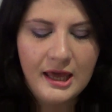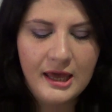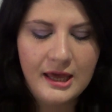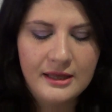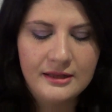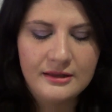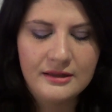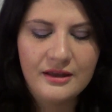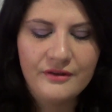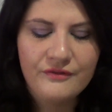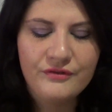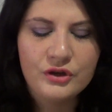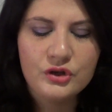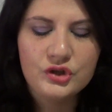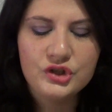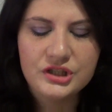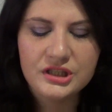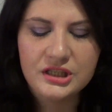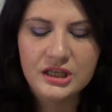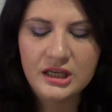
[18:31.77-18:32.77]
And if
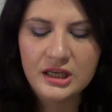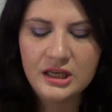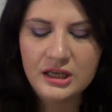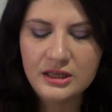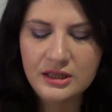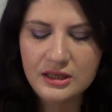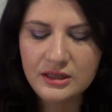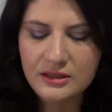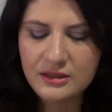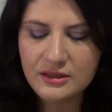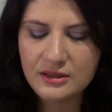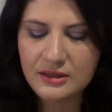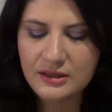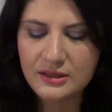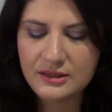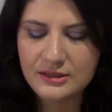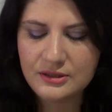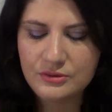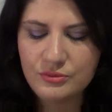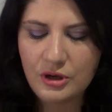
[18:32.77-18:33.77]
you see it,
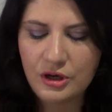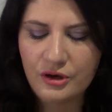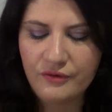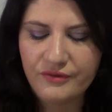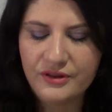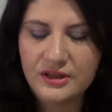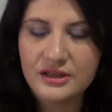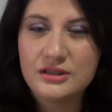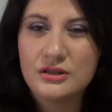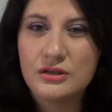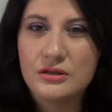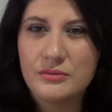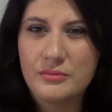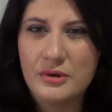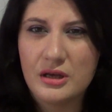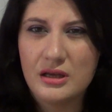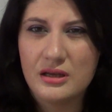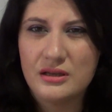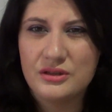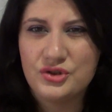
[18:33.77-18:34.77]
it's one of these
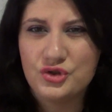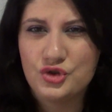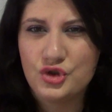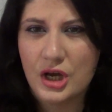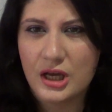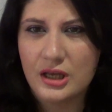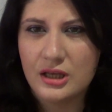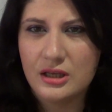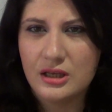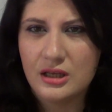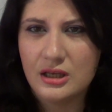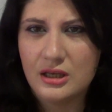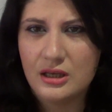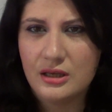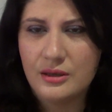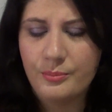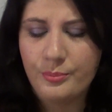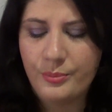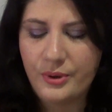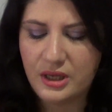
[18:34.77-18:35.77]

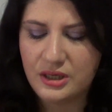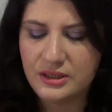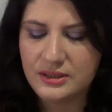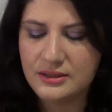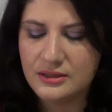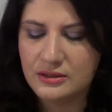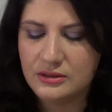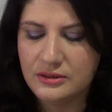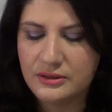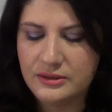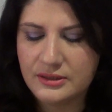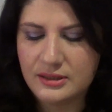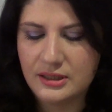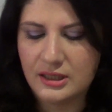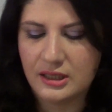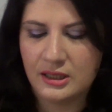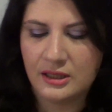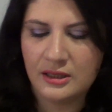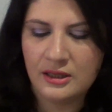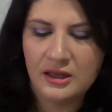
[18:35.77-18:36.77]
chunky pencils
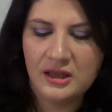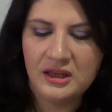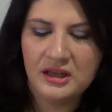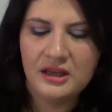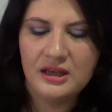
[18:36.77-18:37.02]
thing.